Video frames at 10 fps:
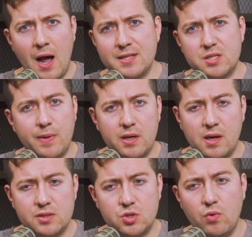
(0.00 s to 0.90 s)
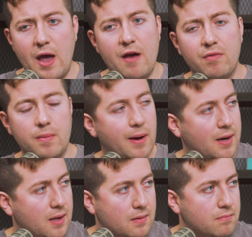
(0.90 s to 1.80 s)
not speaking to
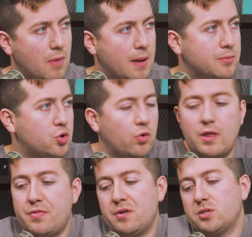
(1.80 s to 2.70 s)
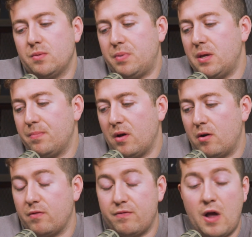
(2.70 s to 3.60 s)
everybody. I'm sure that there's some people,
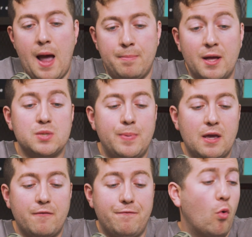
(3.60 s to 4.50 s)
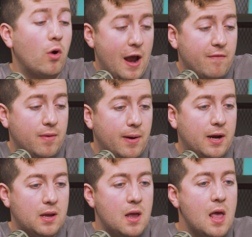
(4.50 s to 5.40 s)
or I'm not speaking for
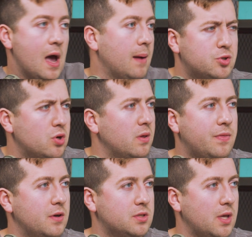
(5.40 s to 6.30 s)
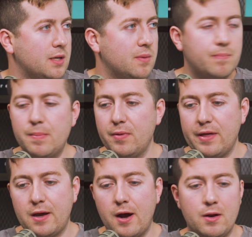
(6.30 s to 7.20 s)
everybody. I'm sure that there's like some people
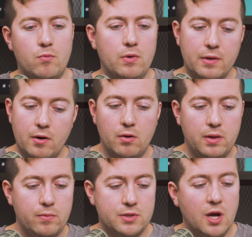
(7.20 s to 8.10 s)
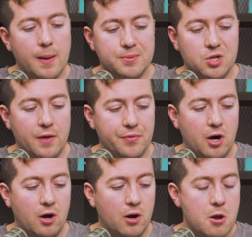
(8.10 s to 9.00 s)
that got in really early with Top Shot that
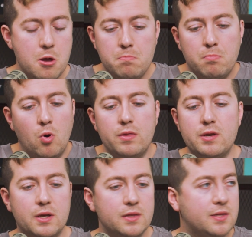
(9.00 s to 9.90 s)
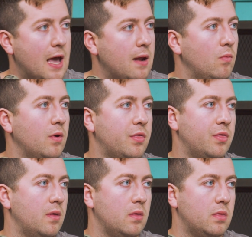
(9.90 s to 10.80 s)
are more than content
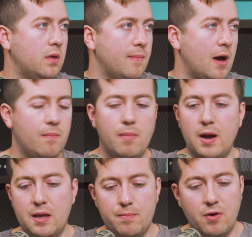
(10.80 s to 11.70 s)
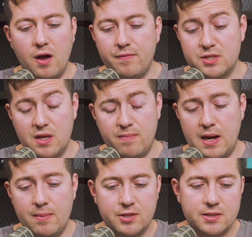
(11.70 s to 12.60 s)
with the amount of money and profits they've been
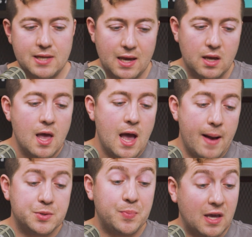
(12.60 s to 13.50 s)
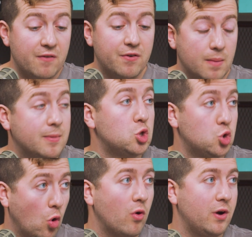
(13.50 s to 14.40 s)
able to take. I'm speaking for the
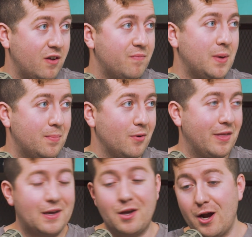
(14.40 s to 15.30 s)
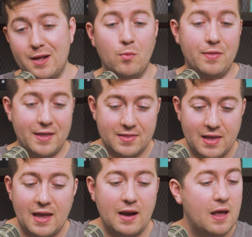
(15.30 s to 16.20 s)
majority of people that got in when they
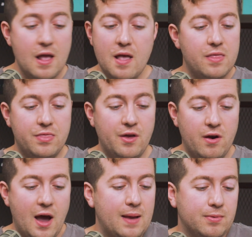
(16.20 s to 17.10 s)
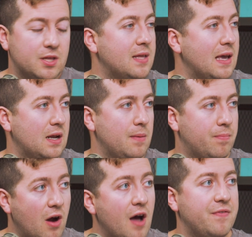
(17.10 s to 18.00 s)
did. They're not able to take any
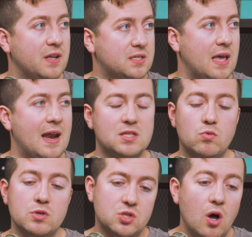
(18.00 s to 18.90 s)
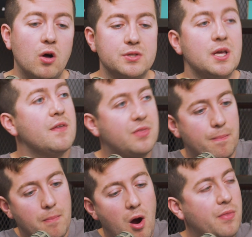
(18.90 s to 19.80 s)
profits, and as a result, the
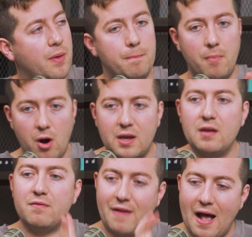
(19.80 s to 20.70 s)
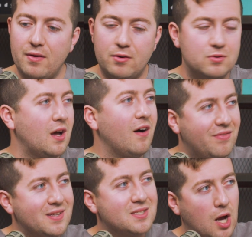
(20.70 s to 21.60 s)
market values of
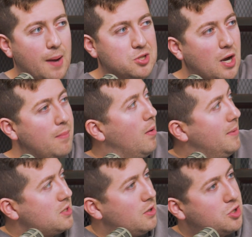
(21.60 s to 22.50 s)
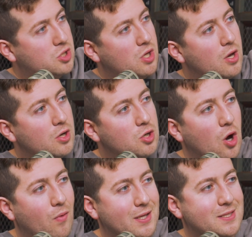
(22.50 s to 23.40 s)
these Top Shot moments are just
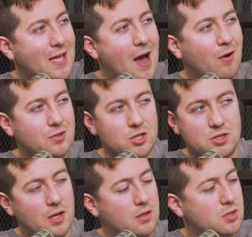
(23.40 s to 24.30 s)
going down, just like